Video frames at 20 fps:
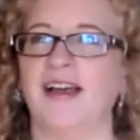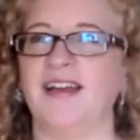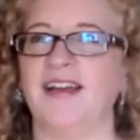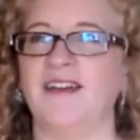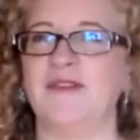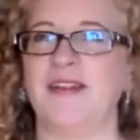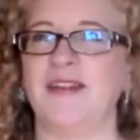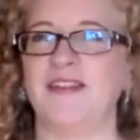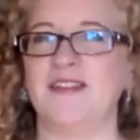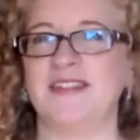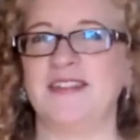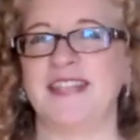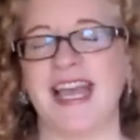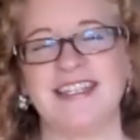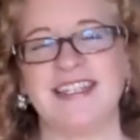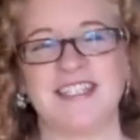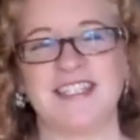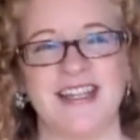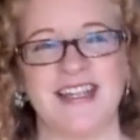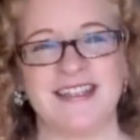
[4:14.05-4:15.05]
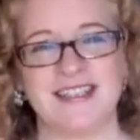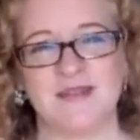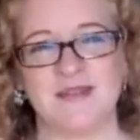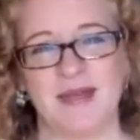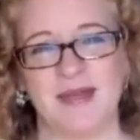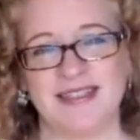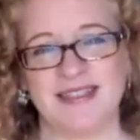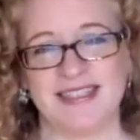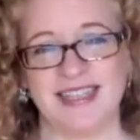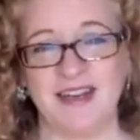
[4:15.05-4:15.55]
When there's that chance to
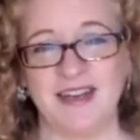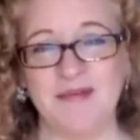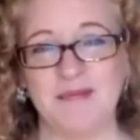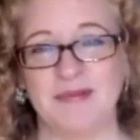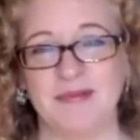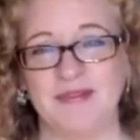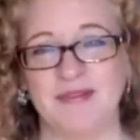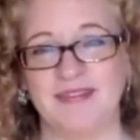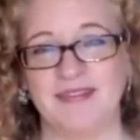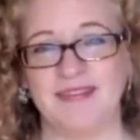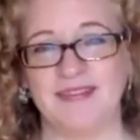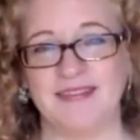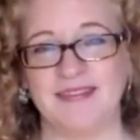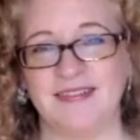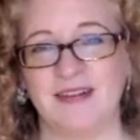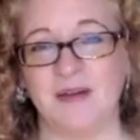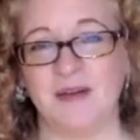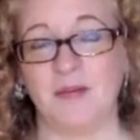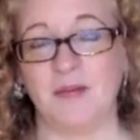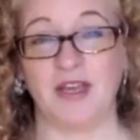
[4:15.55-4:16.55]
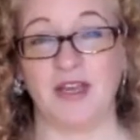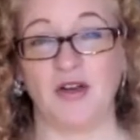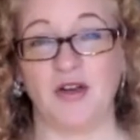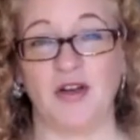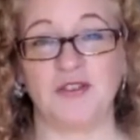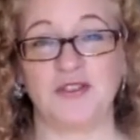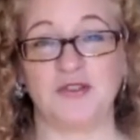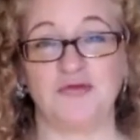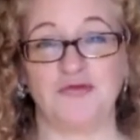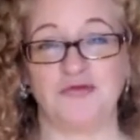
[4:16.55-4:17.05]
mess up, but you
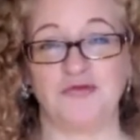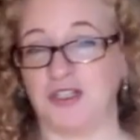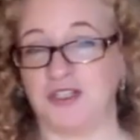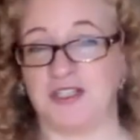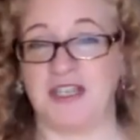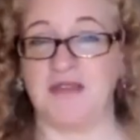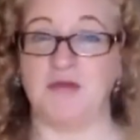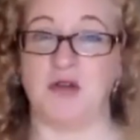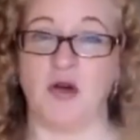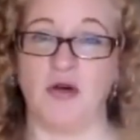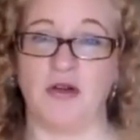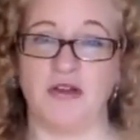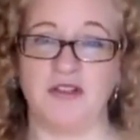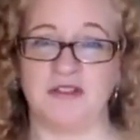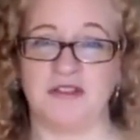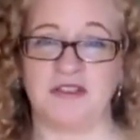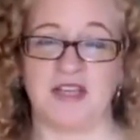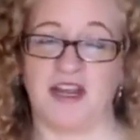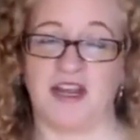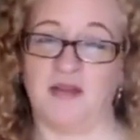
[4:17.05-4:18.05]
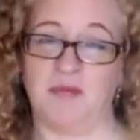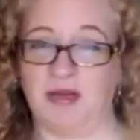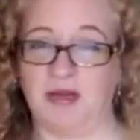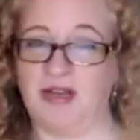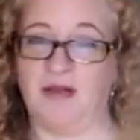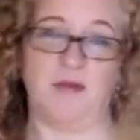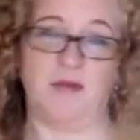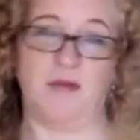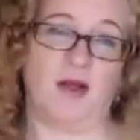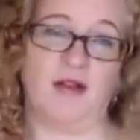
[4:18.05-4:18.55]
also just keep going, just kind of pick
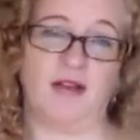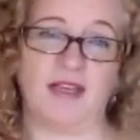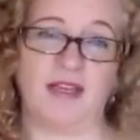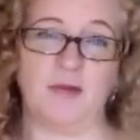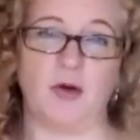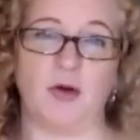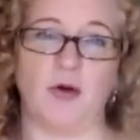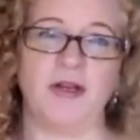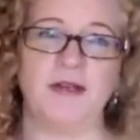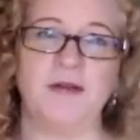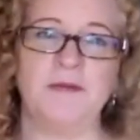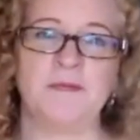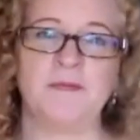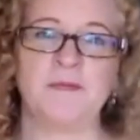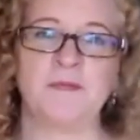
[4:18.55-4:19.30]
up the ball and keep going,